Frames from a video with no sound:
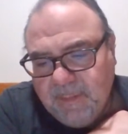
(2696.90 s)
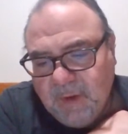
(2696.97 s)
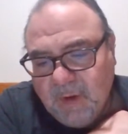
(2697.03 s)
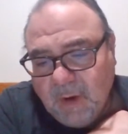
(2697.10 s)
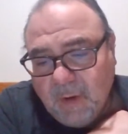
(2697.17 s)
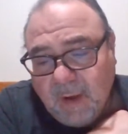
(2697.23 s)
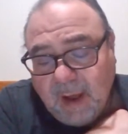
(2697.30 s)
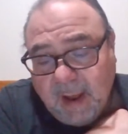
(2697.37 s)

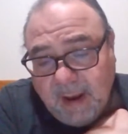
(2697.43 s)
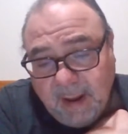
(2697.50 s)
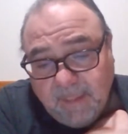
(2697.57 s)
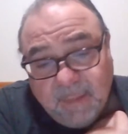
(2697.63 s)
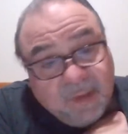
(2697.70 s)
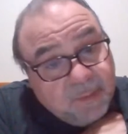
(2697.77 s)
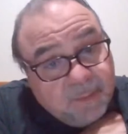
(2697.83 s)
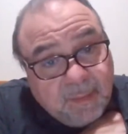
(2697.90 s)
you know, I
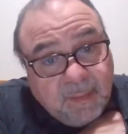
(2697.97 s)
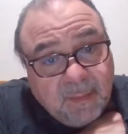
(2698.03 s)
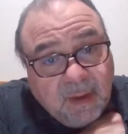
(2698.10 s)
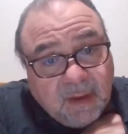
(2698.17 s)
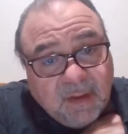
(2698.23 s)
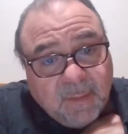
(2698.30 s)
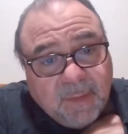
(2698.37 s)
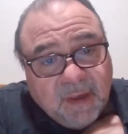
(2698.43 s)
am
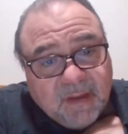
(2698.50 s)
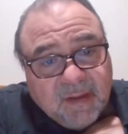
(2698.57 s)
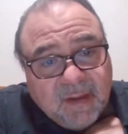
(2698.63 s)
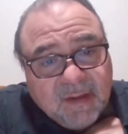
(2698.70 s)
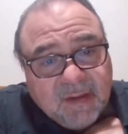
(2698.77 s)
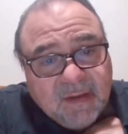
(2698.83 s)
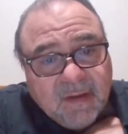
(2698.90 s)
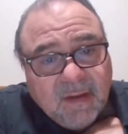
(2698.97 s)
in the
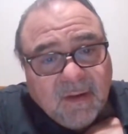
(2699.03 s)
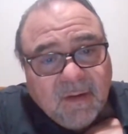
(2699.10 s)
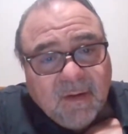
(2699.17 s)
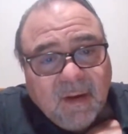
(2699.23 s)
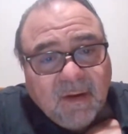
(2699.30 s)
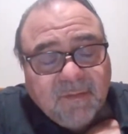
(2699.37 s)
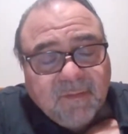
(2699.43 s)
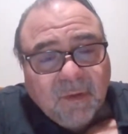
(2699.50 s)
business
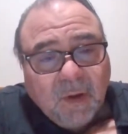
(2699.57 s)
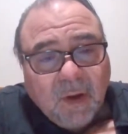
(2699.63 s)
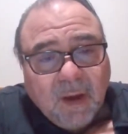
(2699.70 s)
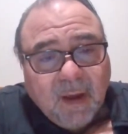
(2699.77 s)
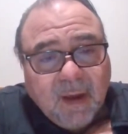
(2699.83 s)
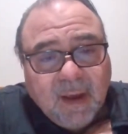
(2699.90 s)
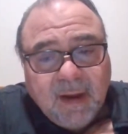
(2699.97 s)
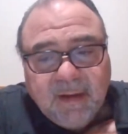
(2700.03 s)
of
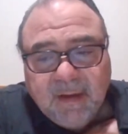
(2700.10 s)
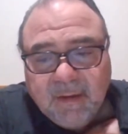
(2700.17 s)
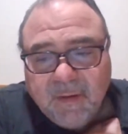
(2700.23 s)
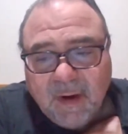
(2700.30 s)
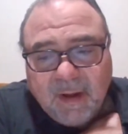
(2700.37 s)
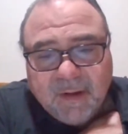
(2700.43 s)
law. I did